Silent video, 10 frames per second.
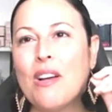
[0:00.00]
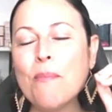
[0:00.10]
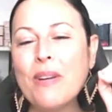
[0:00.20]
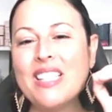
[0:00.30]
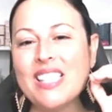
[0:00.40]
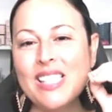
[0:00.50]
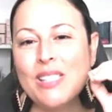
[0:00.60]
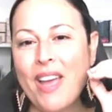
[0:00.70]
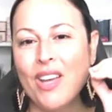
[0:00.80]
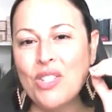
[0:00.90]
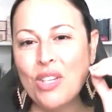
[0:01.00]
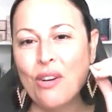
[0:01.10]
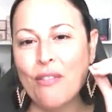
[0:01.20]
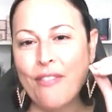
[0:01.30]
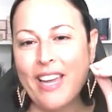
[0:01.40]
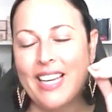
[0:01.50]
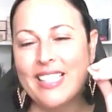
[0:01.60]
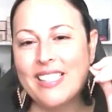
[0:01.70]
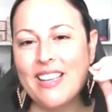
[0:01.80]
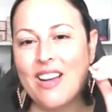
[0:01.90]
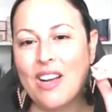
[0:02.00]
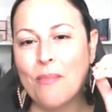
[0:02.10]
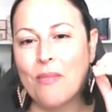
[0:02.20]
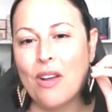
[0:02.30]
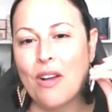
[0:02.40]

brings a smile to your face um,